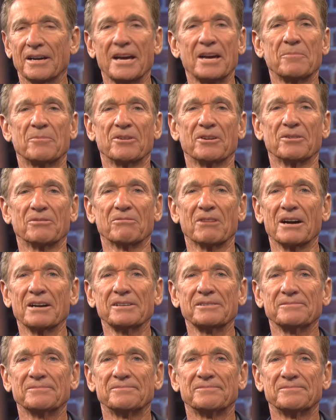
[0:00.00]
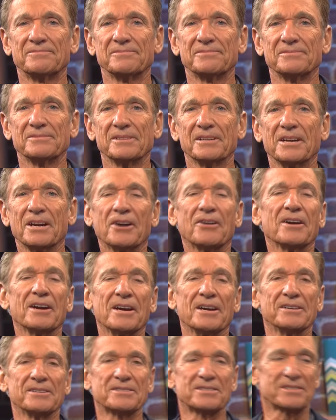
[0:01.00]
Gabriel, right? Here he
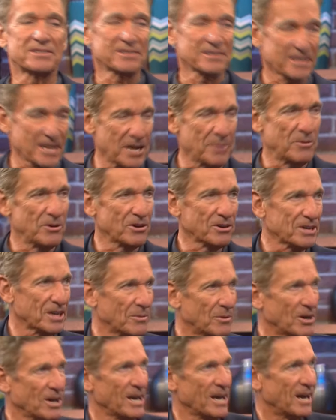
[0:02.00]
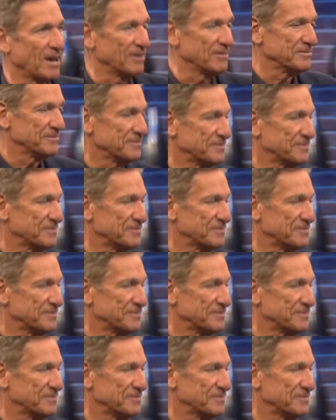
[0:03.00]
is. Gabriel, come on out.